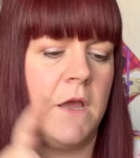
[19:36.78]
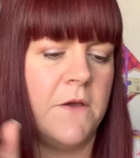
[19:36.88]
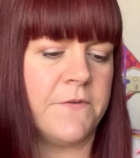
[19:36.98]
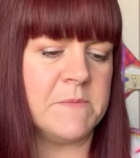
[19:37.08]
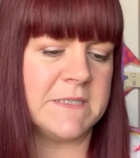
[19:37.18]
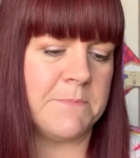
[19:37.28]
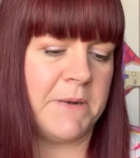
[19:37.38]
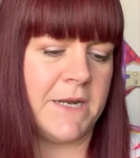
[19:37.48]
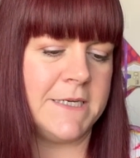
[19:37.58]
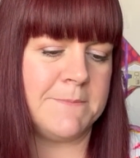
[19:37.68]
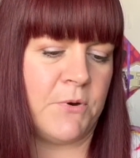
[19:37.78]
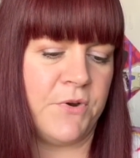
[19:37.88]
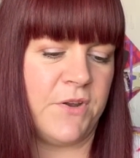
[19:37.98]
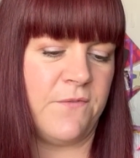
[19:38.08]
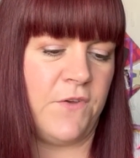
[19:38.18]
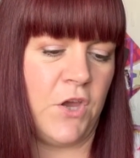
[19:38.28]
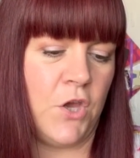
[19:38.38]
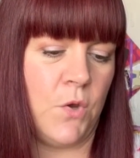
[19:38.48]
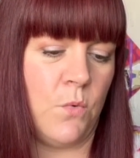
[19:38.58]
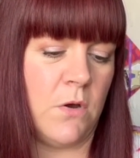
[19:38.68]
From a supplies point of
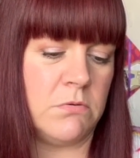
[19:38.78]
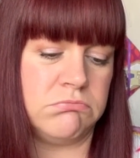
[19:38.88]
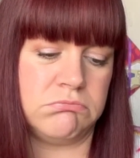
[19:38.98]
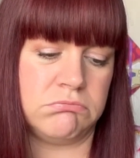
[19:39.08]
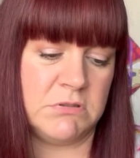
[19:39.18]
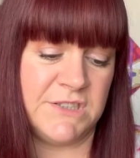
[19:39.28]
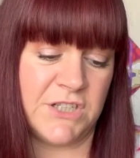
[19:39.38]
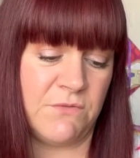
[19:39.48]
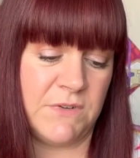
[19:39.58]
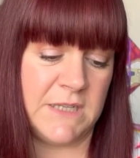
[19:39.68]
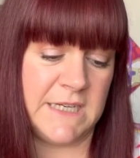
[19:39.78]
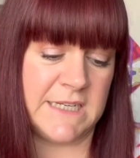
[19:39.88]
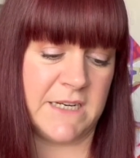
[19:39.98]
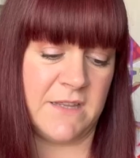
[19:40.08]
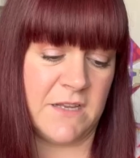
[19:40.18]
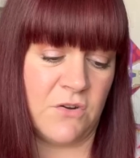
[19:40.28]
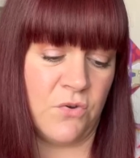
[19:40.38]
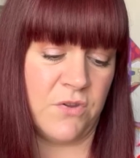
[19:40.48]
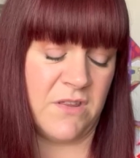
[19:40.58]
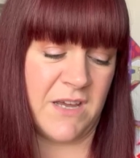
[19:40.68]
view, you don't really need anything
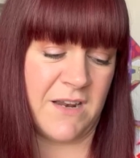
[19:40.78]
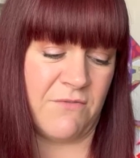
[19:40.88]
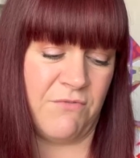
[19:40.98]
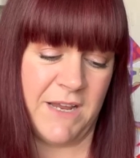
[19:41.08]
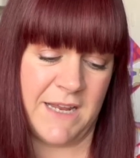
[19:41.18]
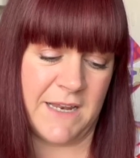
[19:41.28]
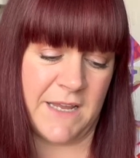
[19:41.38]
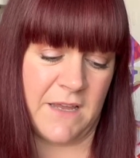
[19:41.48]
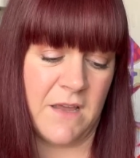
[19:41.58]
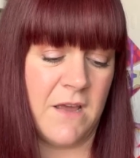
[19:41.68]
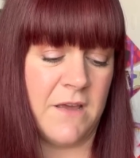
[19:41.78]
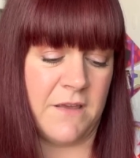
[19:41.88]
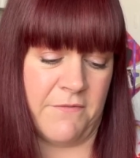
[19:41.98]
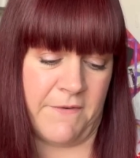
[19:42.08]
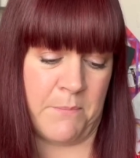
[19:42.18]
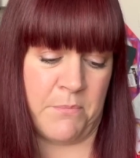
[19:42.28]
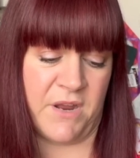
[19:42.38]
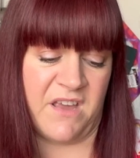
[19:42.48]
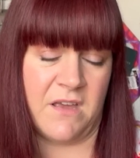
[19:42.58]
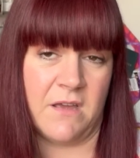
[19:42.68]
other than really your
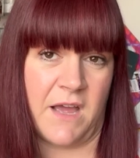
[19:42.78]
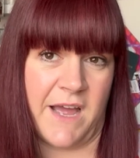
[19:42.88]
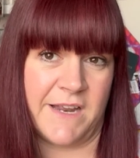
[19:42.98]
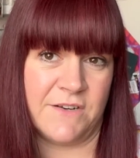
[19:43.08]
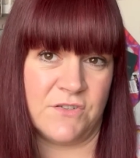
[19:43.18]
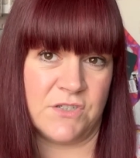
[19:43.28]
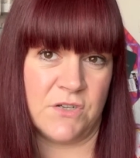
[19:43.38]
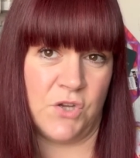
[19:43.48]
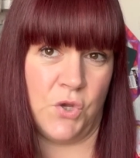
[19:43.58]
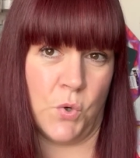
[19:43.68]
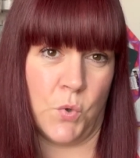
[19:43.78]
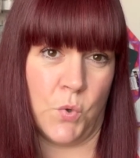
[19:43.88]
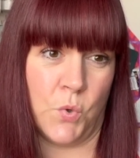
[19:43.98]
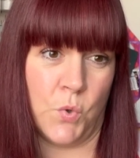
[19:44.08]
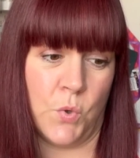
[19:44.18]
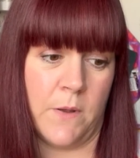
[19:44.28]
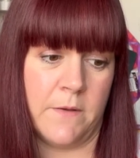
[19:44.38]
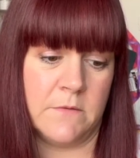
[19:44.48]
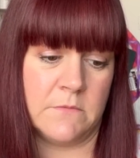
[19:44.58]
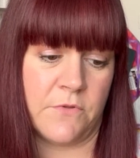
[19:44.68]
fabric and your
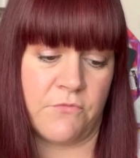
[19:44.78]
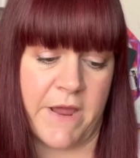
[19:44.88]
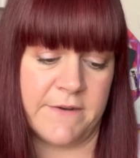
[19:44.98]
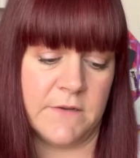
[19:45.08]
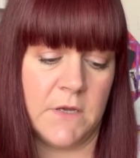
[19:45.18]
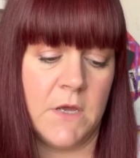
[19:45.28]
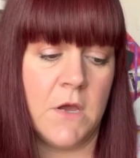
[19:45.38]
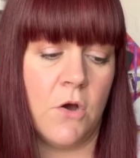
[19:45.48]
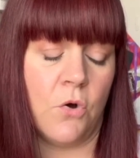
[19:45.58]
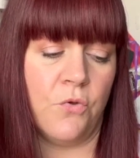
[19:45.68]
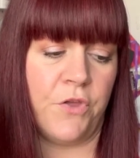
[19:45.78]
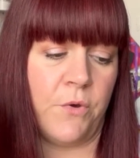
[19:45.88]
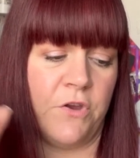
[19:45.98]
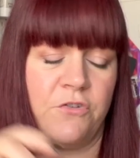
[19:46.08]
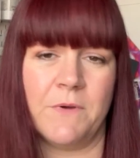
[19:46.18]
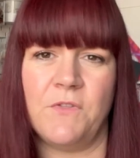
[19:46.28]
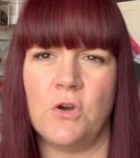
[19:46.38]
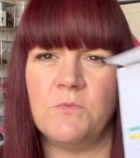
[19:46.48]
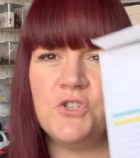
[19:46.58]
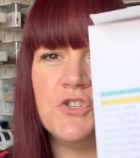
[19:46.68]
thread. Although you do have the
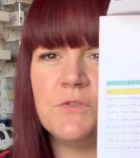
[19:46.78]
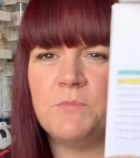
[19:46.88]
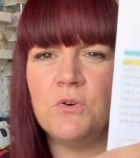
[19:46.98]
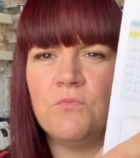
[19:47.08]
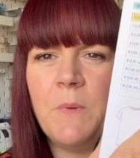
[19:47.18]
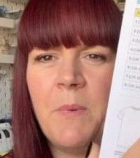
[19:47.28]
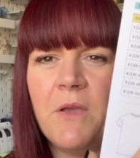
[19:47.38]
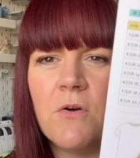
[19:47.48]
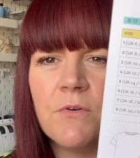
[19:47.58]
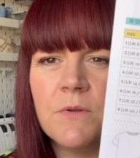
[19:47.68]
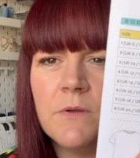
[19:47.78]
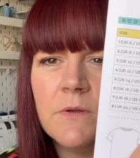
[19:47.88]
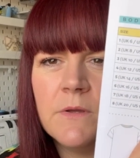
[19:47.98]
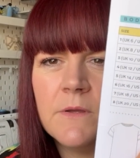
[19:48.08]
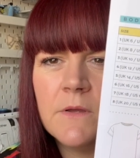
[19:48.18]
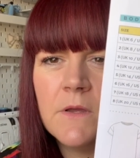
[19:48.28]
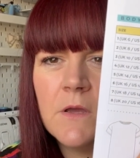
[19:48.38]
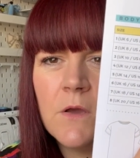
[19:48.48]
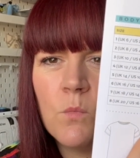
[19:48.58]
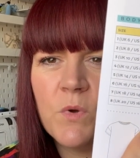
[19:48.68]
option to put ribbing on
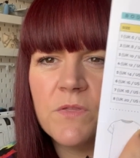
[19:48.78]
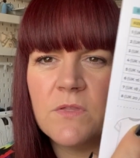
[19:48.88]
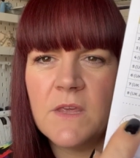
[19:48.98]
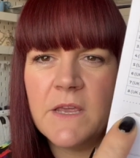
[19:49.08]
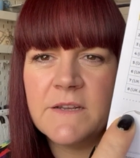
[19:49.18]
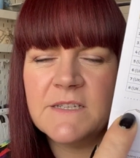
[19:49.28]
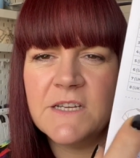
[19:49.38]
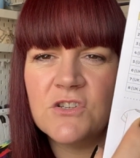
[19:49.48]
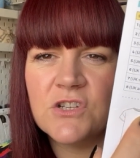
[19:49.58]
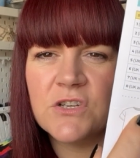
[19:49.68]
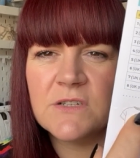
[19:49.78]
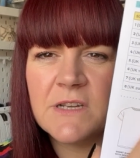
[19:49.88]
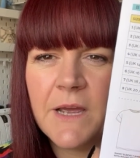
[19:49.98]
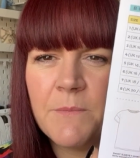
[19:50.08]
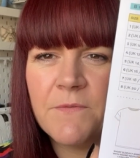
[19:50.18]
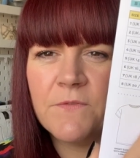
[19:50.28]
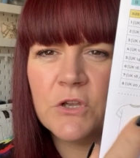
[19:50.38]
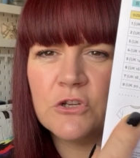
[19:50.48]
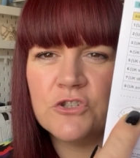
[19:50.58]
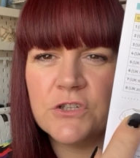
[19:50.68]
with the t-shirt type
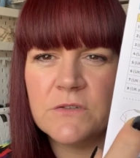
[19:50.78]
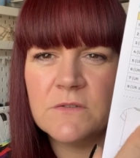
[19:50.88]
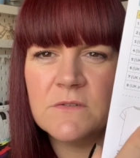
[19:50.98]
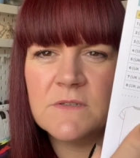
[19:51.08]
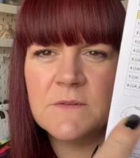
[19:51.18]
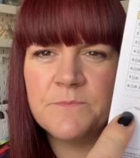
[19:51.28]
versions.